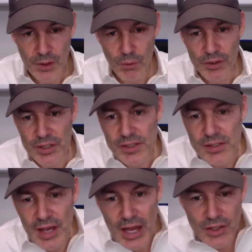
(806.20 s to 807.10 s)
Well, this
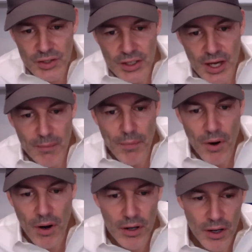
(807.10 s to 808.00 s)
is actually kind of
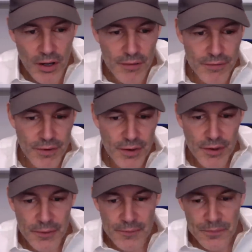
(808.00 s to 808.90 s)
part of
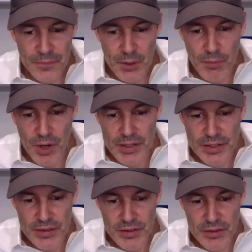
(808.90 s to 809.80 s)

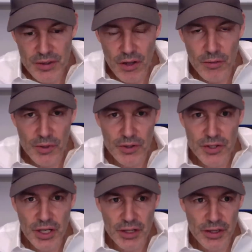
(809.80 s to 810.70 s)
Brent's dollar
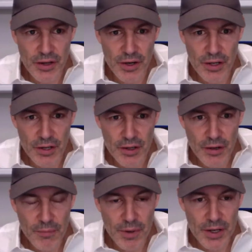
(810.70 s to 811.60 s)
milkshake theory,
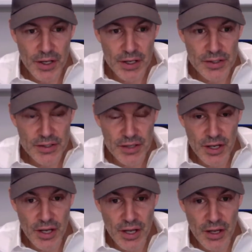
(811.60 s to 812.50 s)
but it's
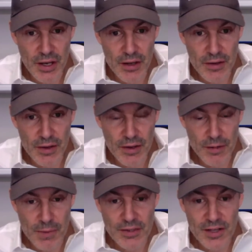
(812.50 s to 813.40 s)
it, it
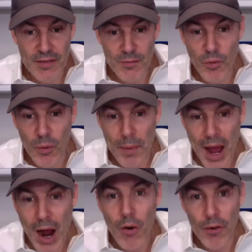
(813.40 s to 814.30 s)
it makes it even more
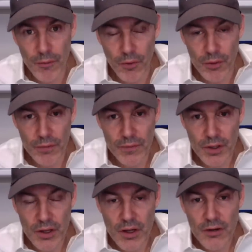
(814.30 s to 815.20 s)
powerful
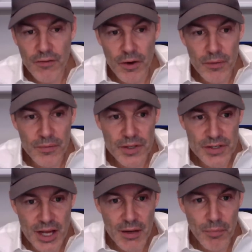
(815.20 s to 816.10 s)
from the
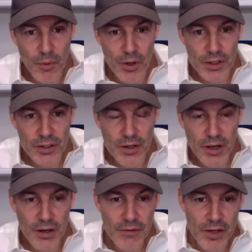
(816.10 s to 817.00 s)
standpoint
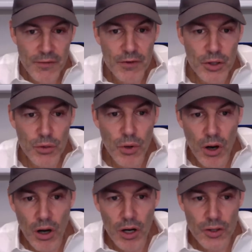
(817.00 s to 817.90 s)
of if you
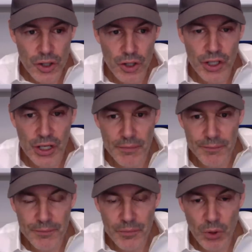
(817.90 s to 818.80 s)
are Turkey
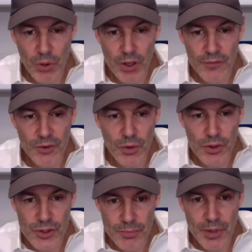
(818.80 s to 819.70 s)
or if you are
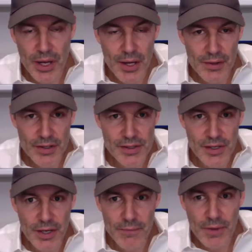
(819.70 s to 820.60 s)
Japan, let's
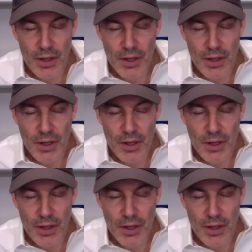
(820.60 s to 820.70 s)
say,